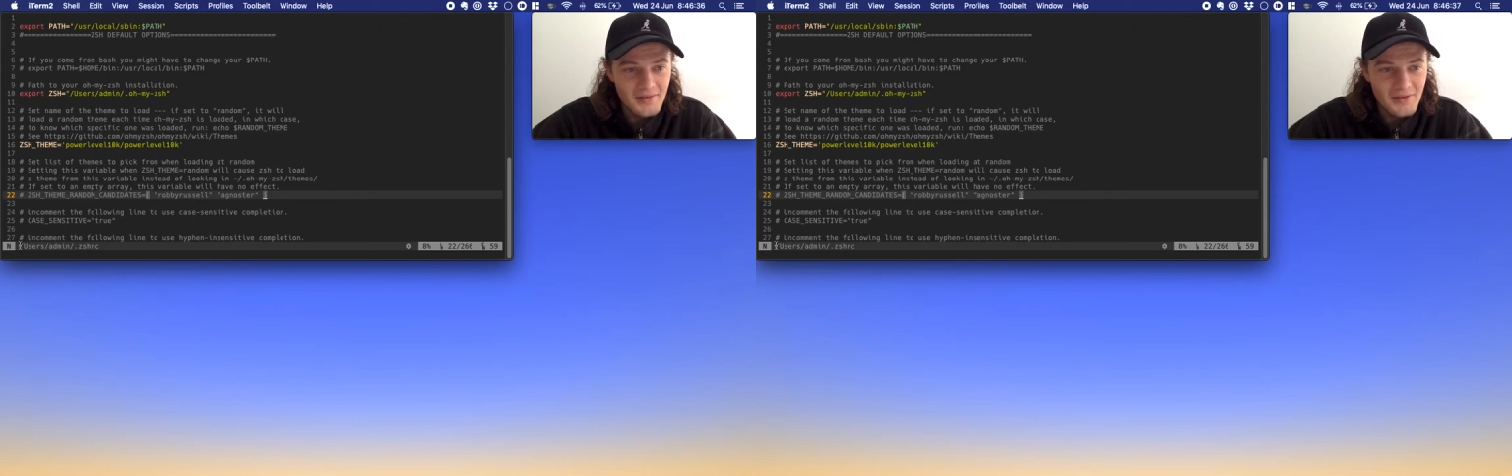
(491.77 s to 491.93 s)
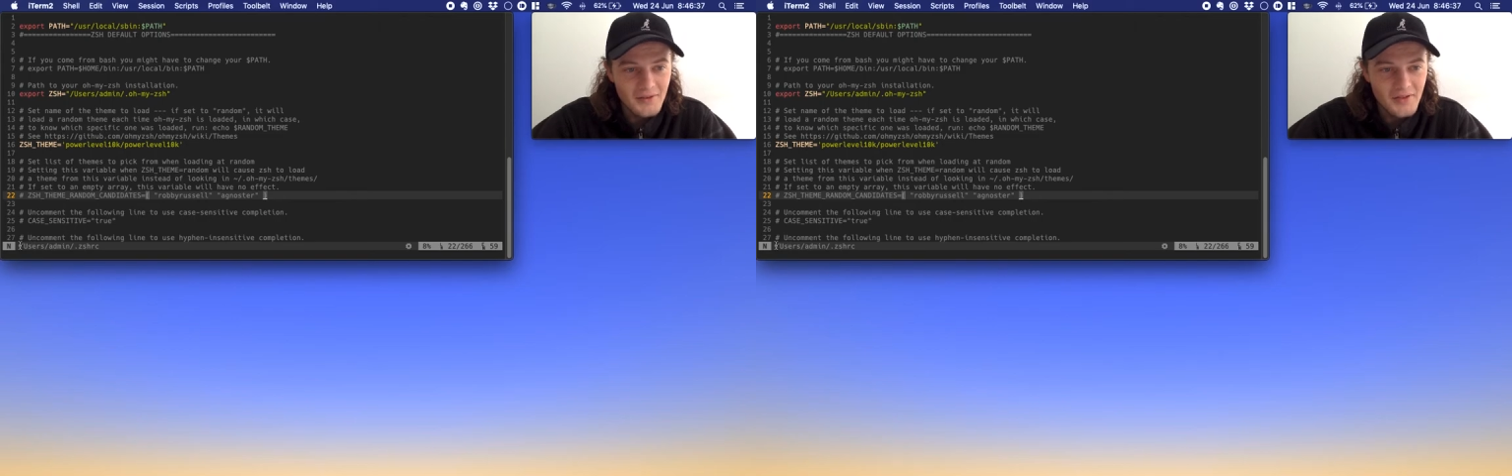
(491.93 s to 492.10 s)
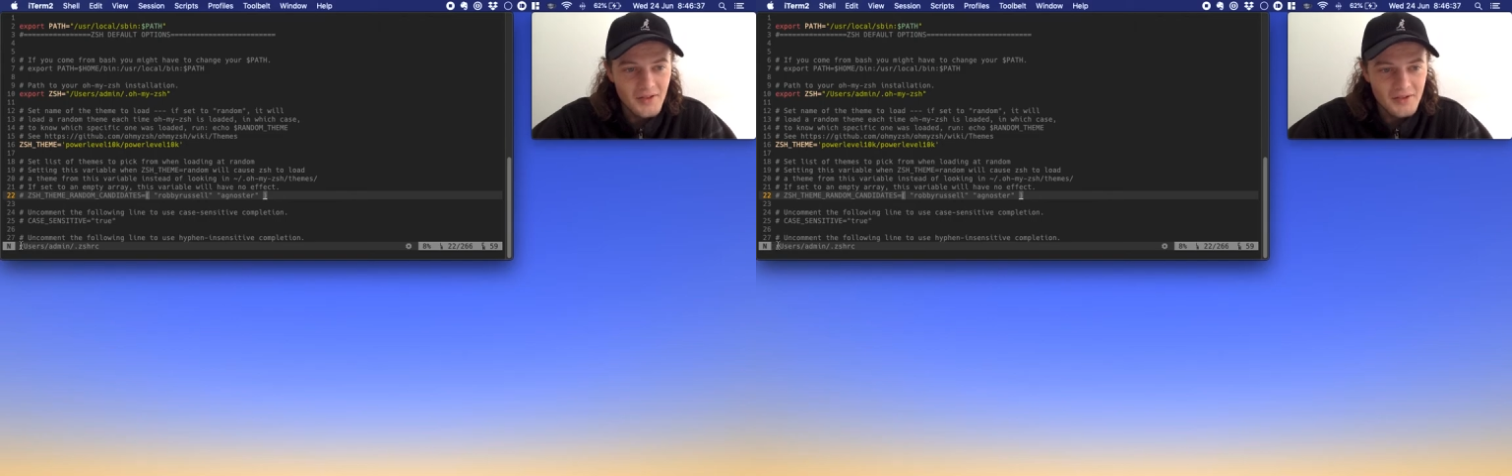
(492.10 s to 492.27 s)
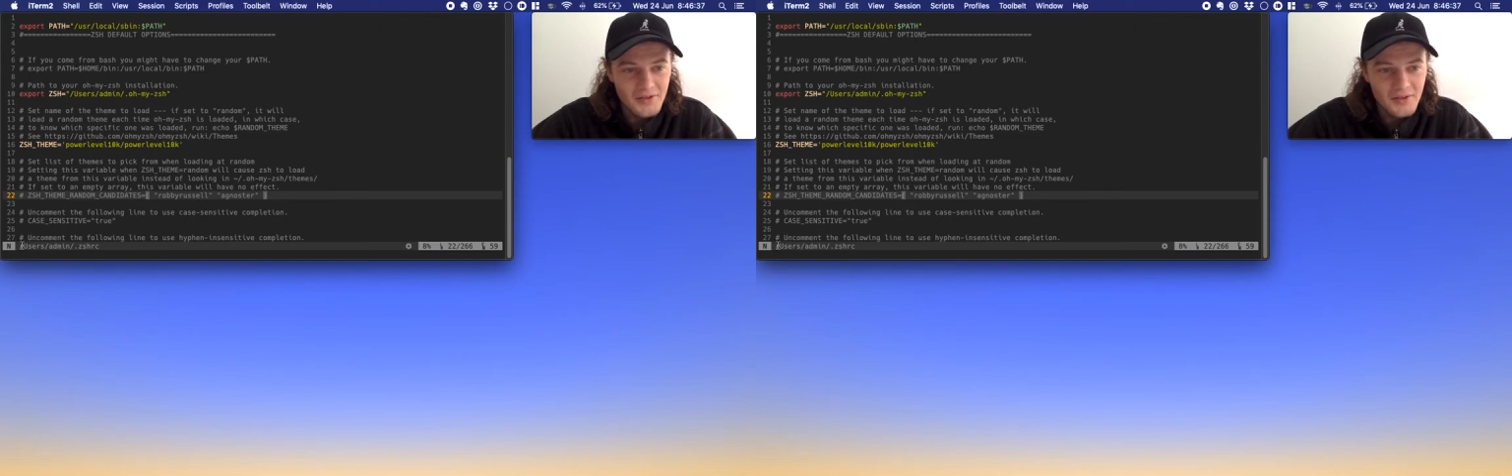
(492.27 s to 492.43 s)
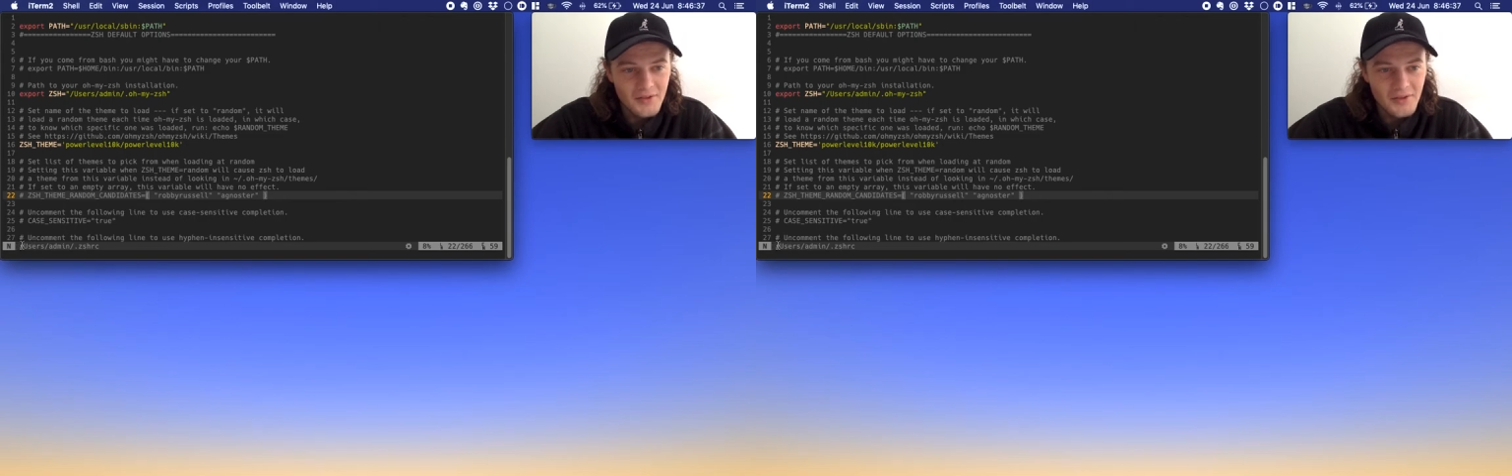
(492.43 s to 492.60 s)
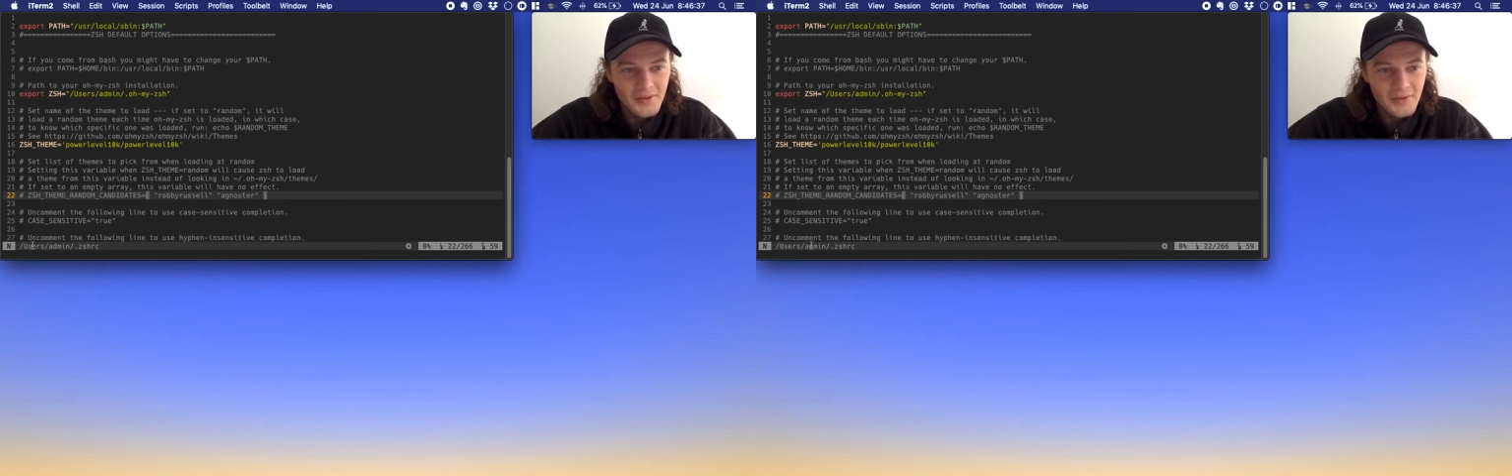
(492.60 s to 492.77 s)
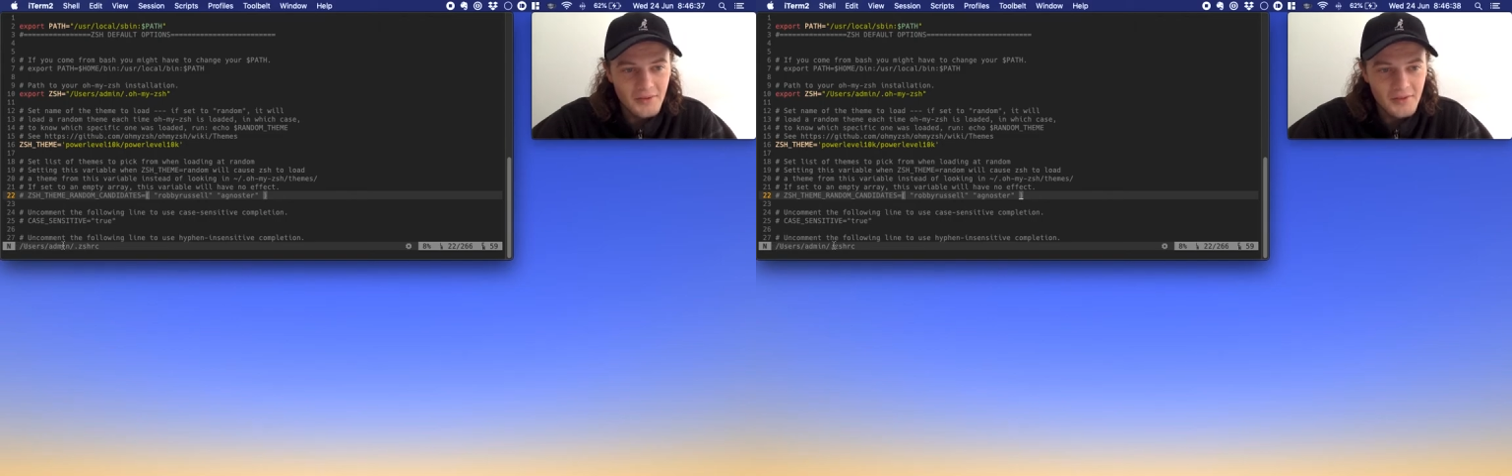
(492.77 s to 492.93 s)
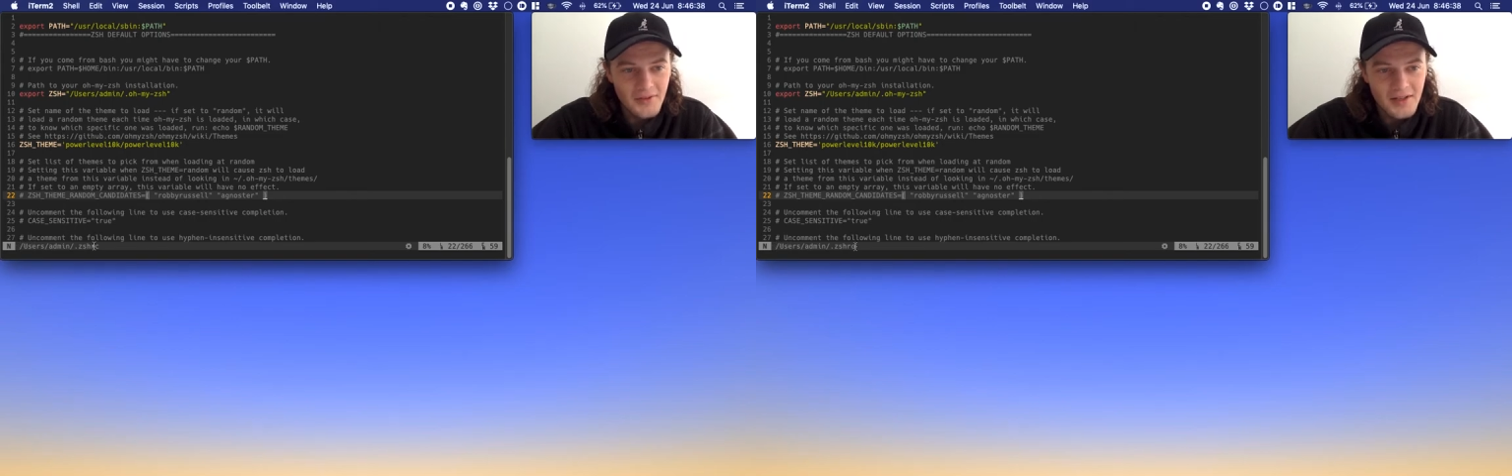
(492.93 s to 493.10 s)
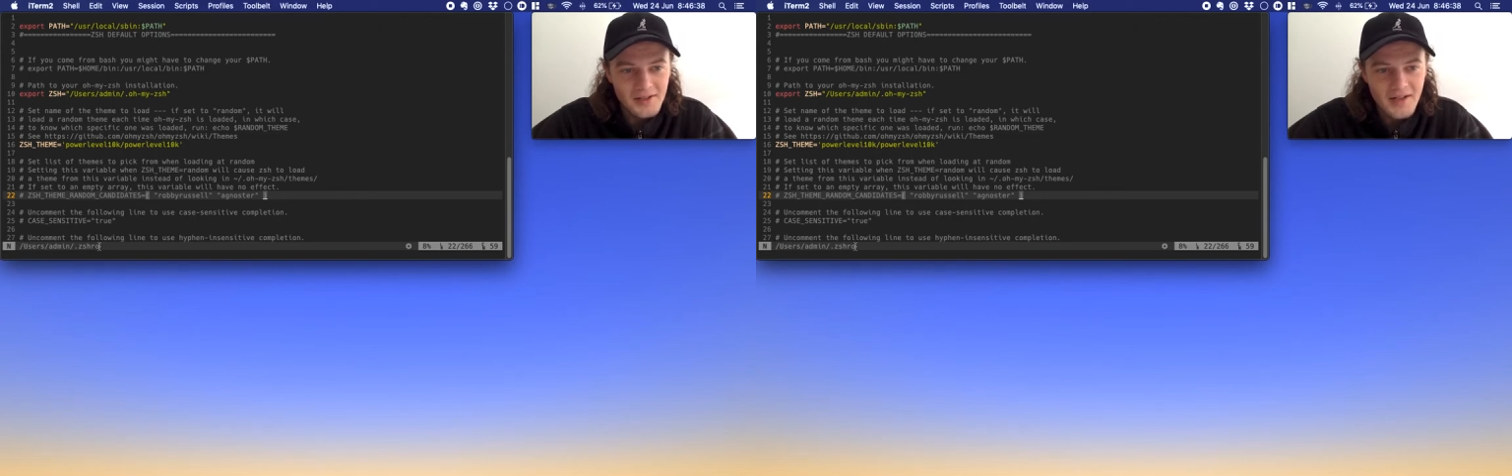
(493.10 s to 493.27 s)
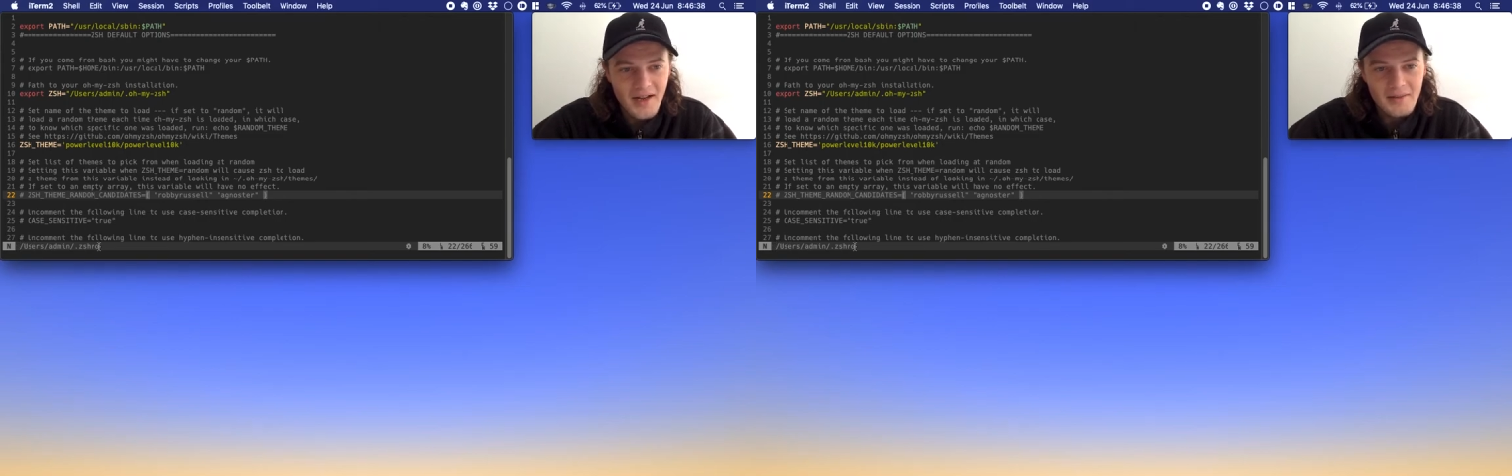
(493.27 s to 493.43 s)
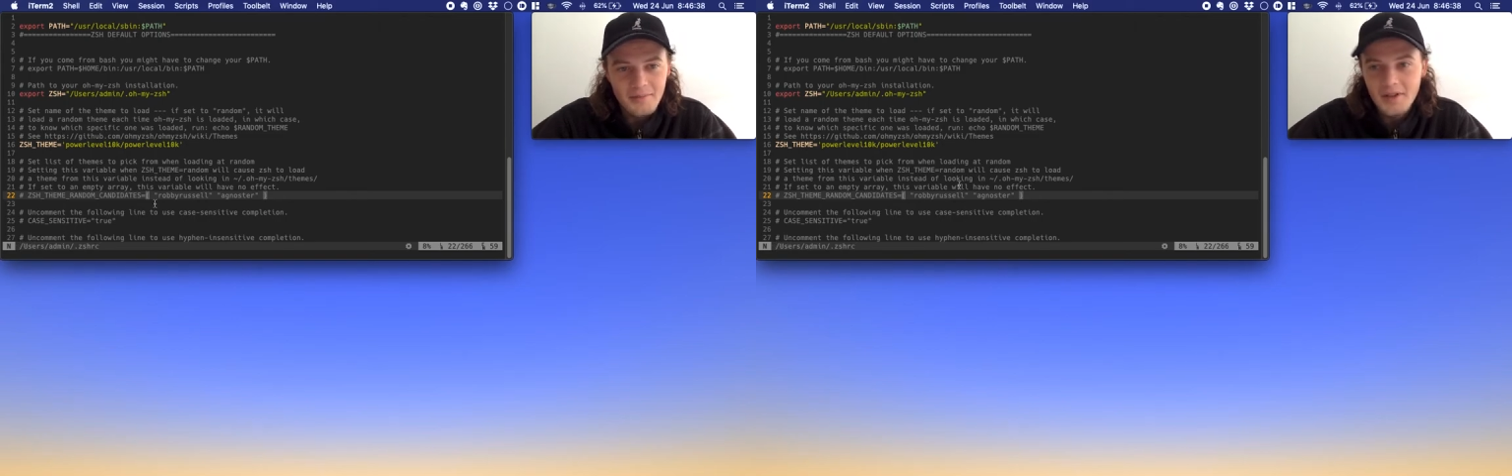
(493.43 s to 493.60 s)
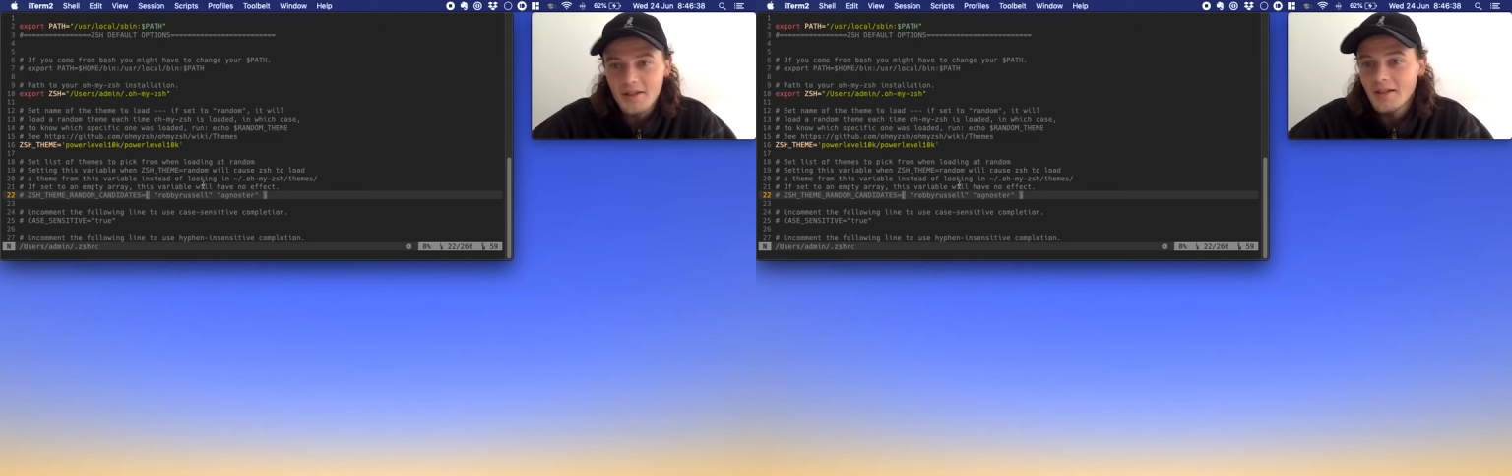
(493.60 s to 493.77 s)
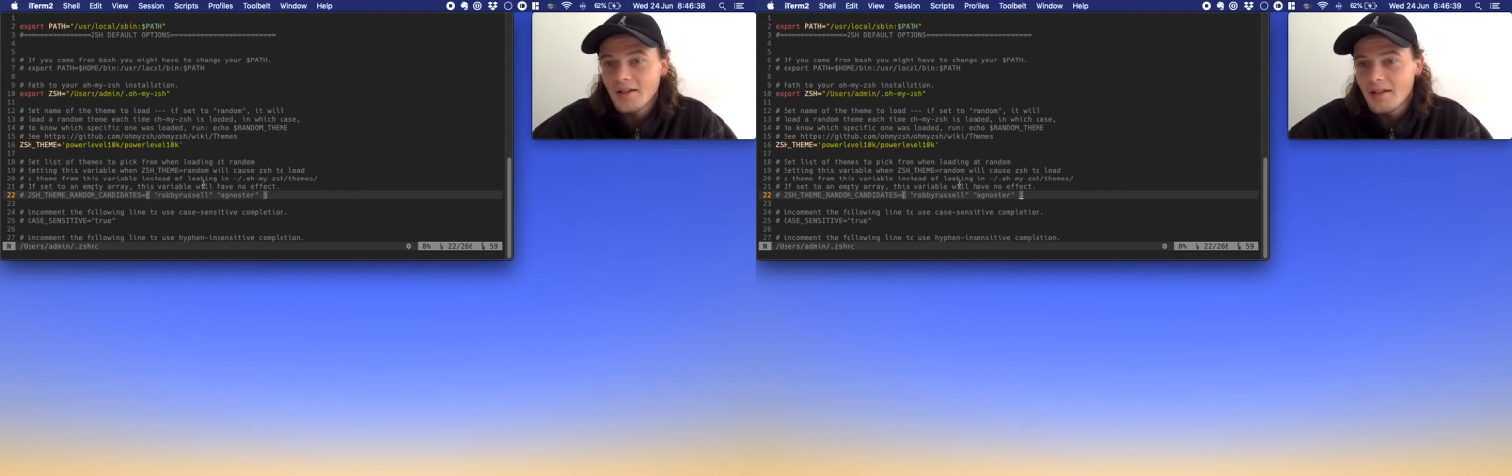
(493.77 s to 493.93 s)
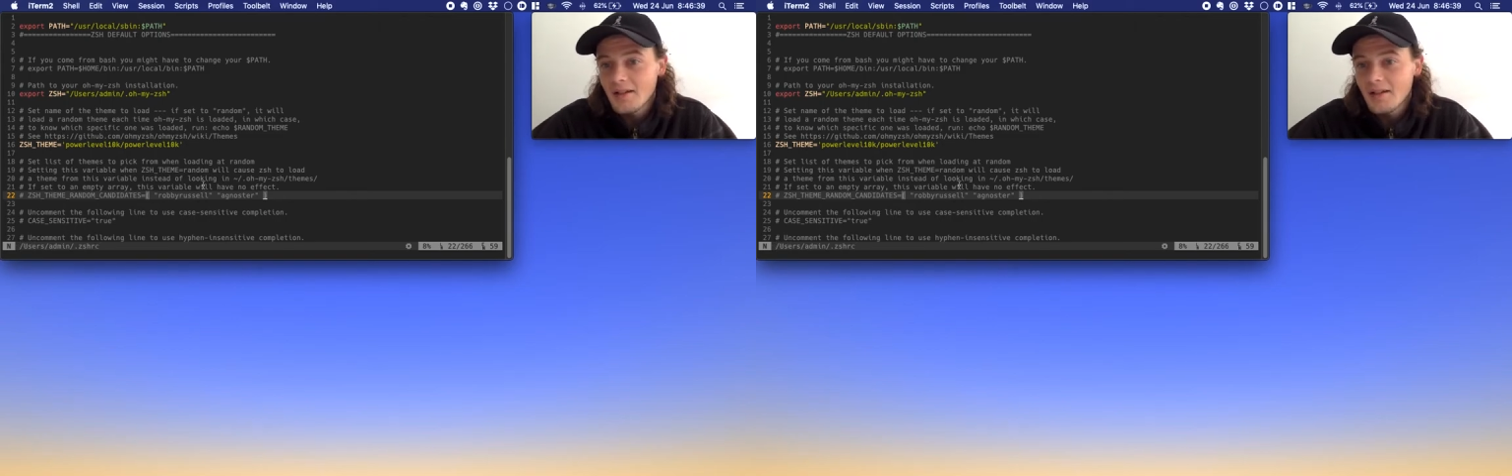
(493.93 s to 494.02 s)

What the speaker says: /users /admin